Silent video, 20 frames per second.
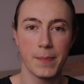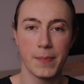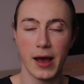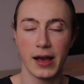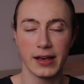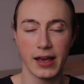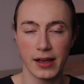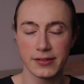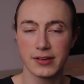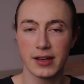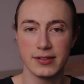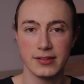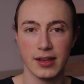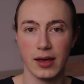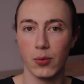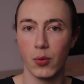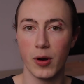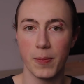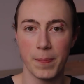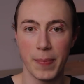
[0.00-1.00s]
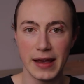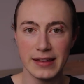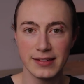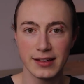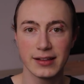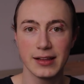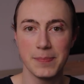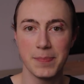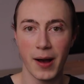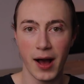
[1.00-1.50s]
as I said, we're
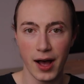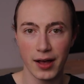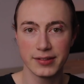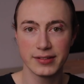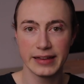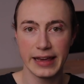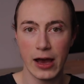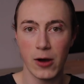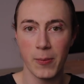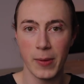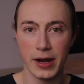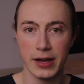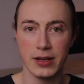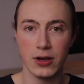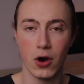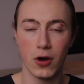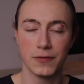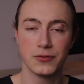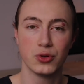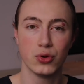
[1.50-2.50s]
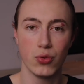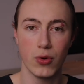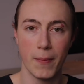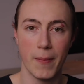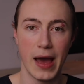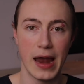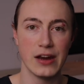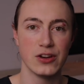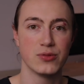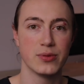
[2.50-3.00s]
basically passing our money off to a
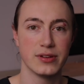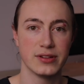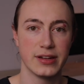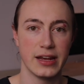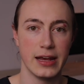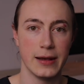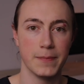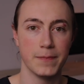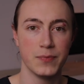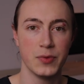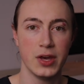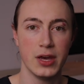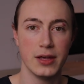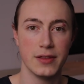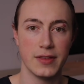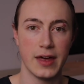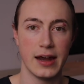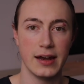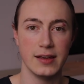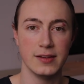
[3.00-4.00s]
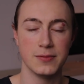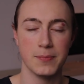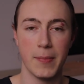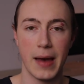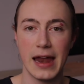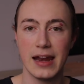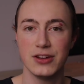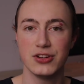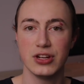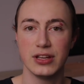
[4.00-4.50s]
management team that is
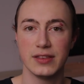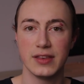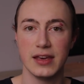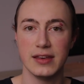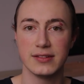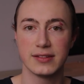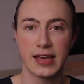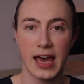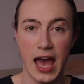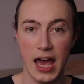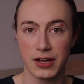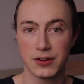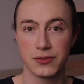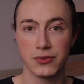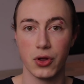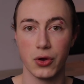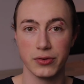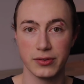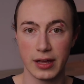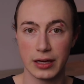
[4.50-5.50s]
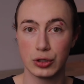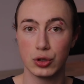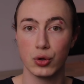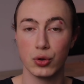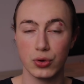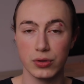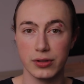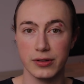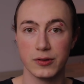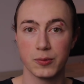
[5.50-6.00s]
managing these cash flows that
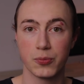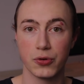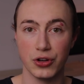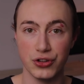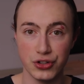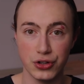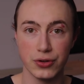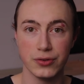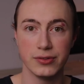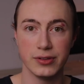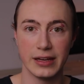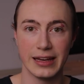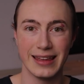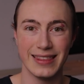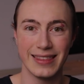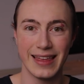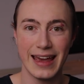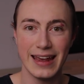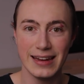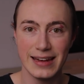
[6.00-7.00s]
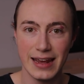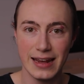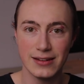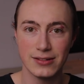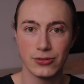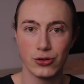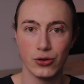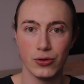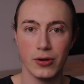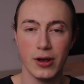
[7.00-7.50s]
Google is producing, and they
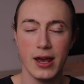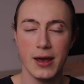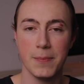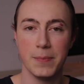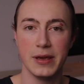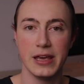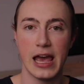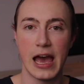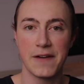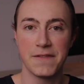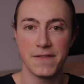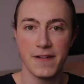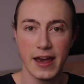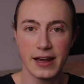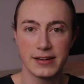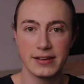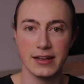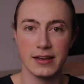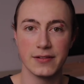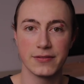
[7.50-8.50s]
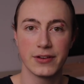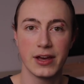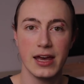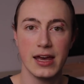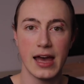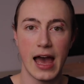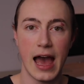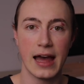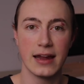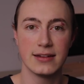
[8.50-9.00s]
need to be effective
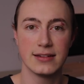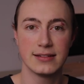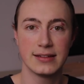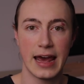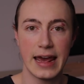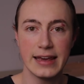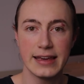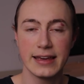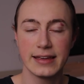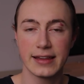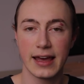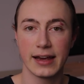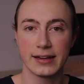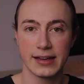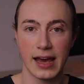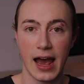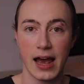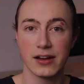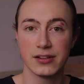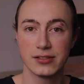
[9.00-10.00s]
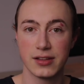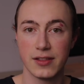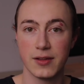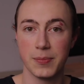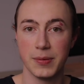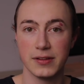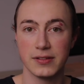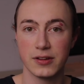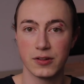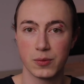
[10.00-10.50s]
at taking that cash that the
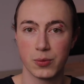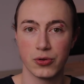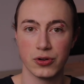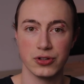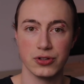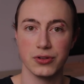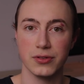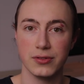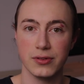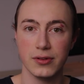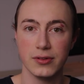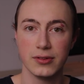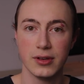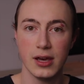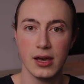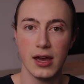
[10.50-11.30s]
business produces